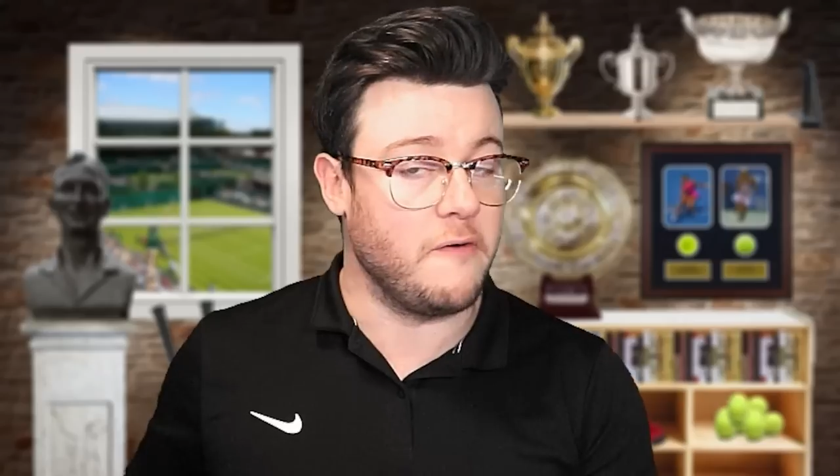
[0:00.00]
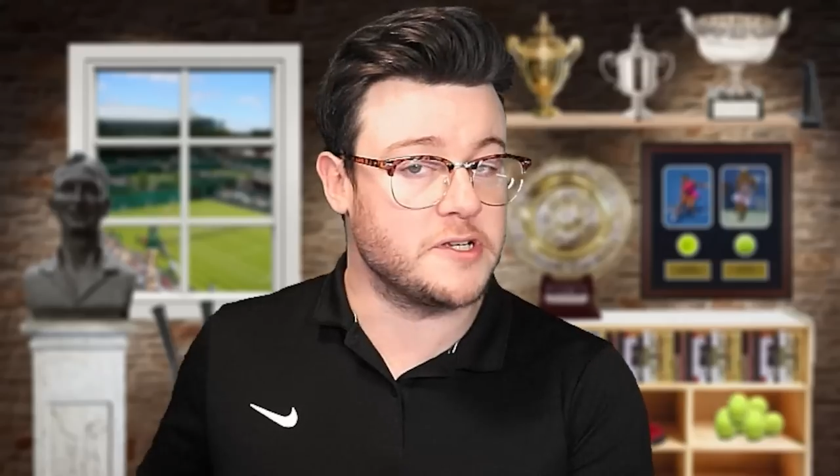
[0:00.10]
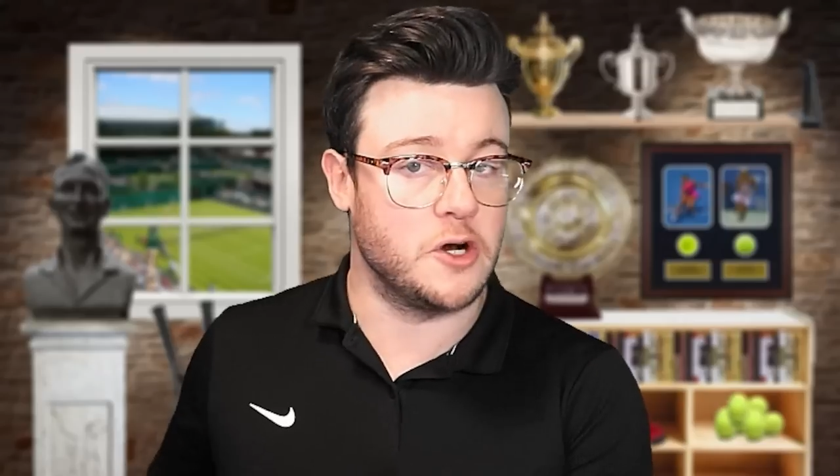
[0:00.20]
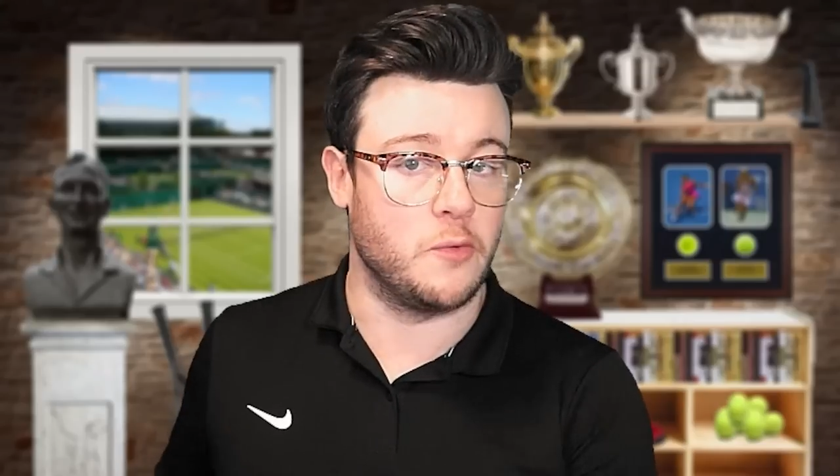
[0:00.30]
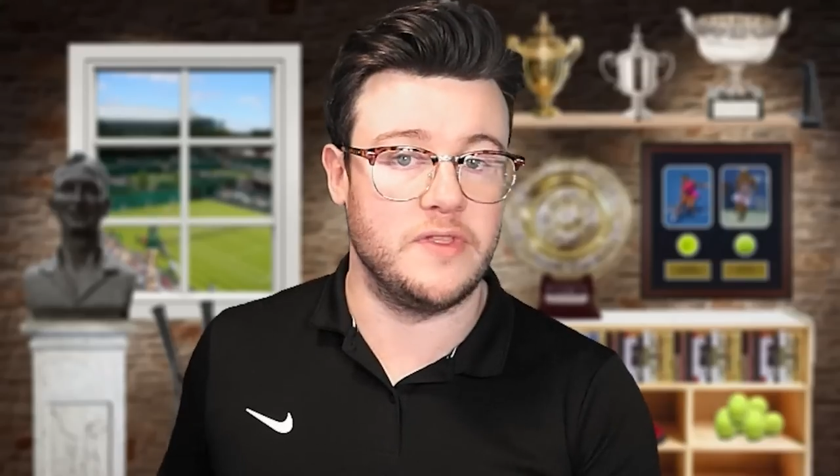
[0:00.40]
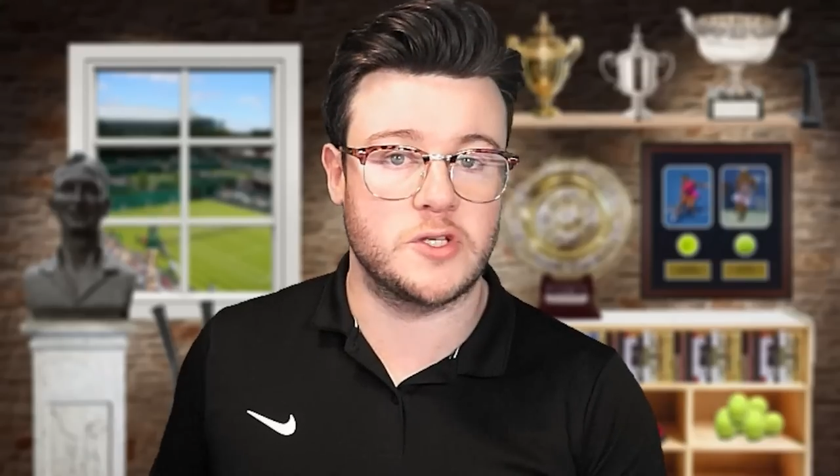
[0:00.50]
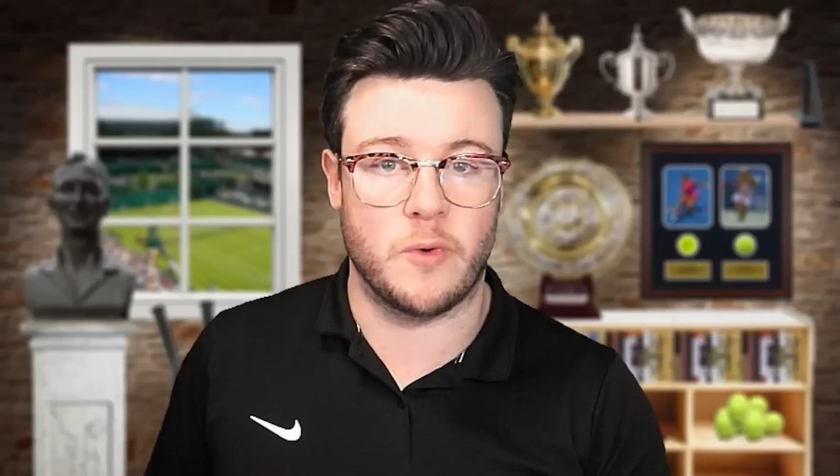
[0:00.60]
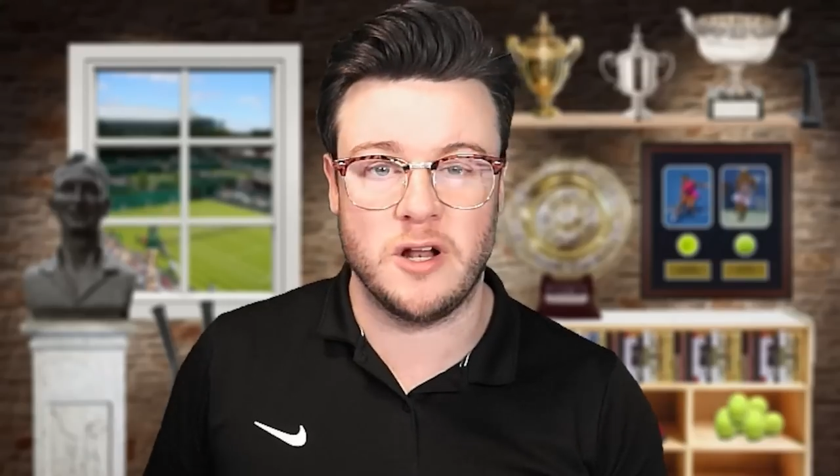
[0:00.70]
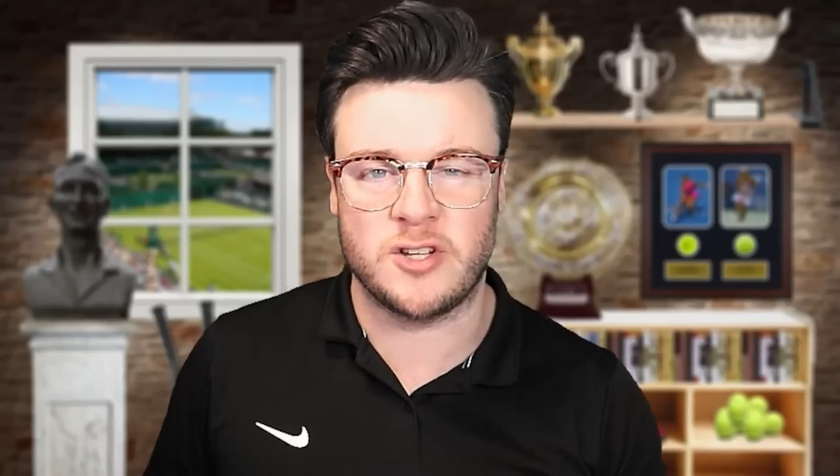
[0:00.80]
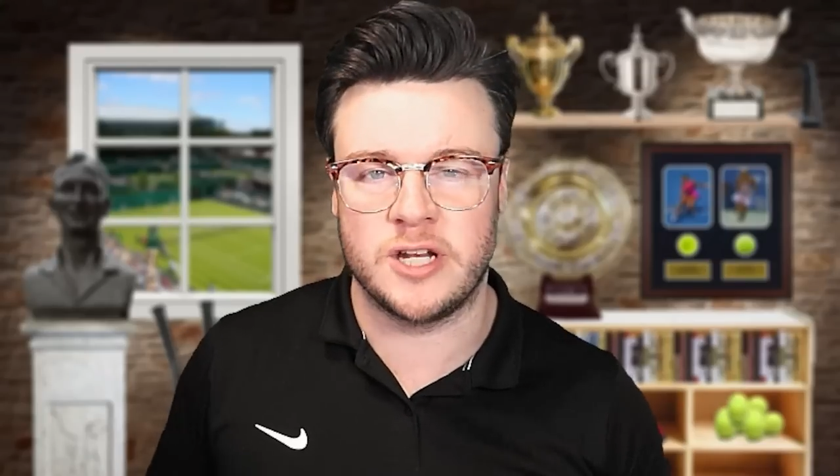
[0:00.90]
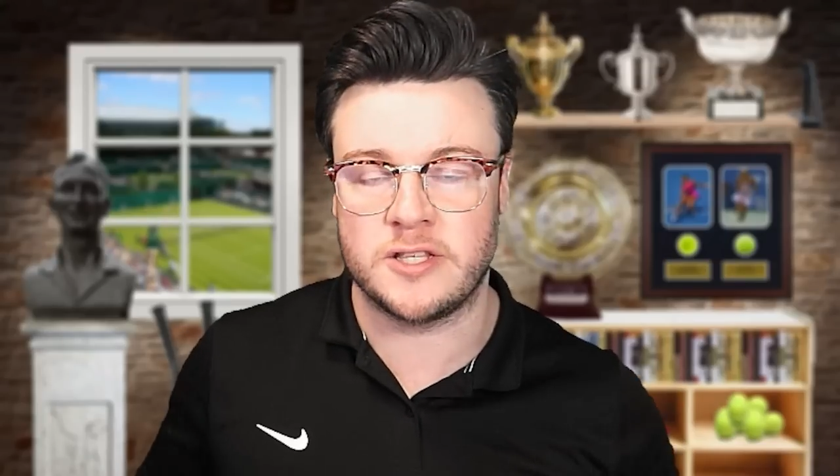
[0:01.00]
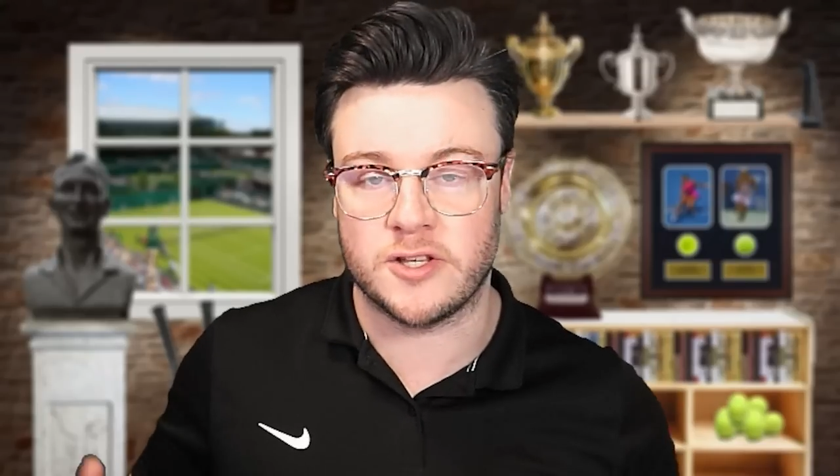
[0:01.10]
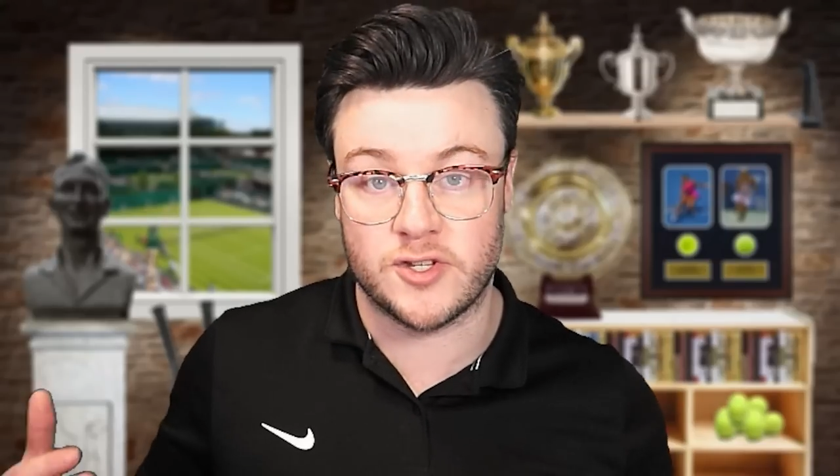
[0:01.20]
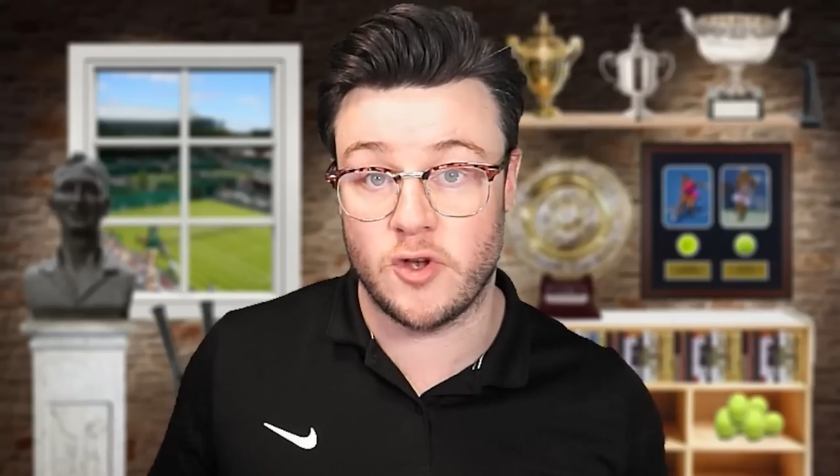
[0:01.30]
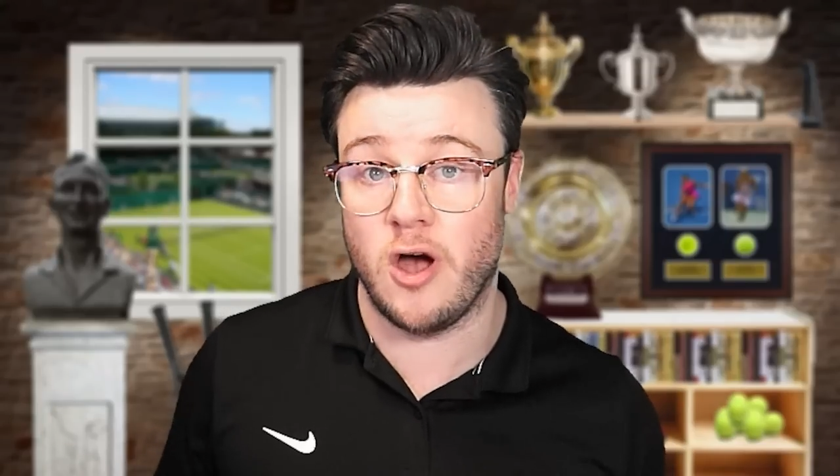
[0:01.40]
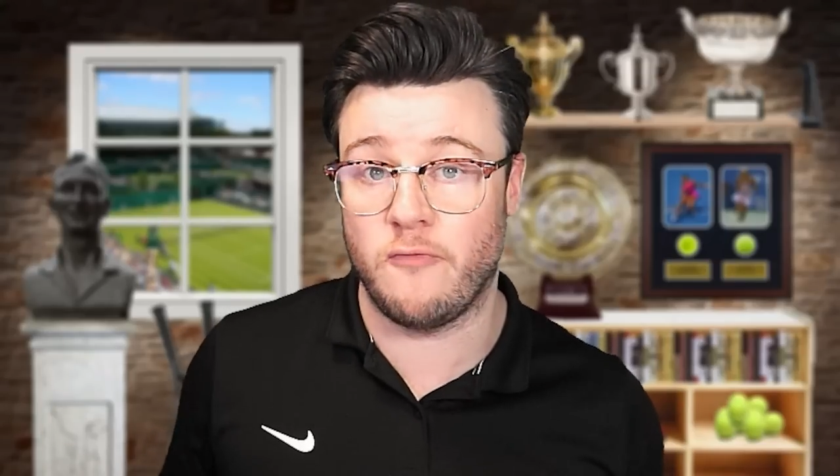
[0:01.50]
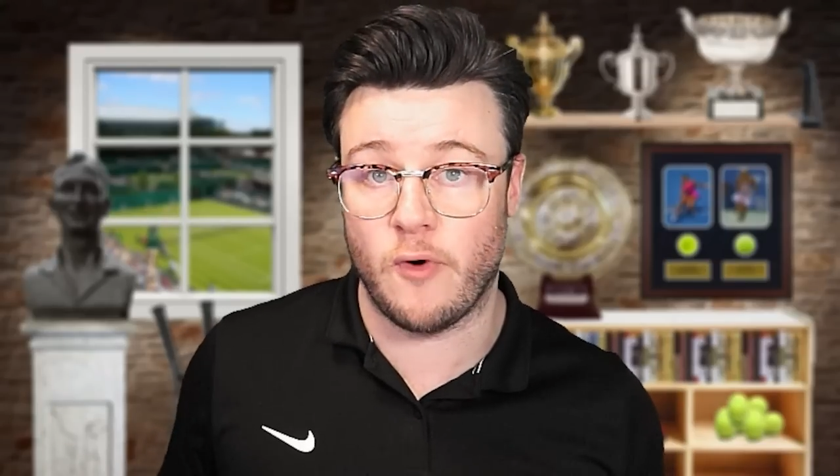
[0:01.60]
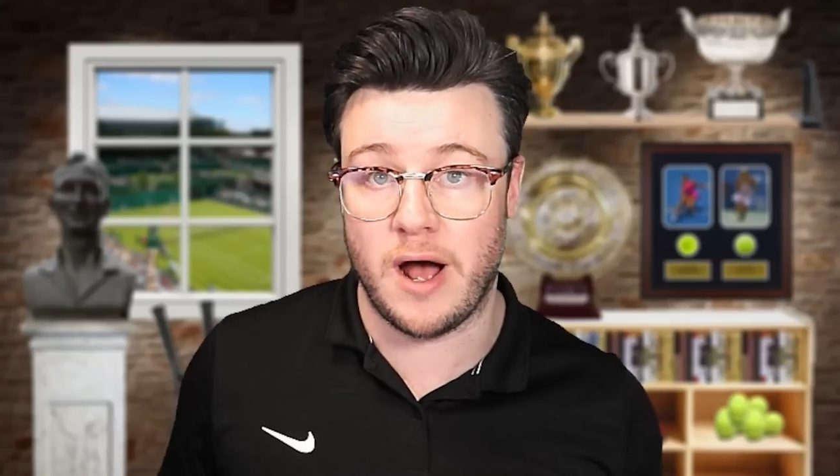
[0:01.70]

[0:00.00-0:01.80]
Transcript: If Gauff's going to win this one, she needs to serve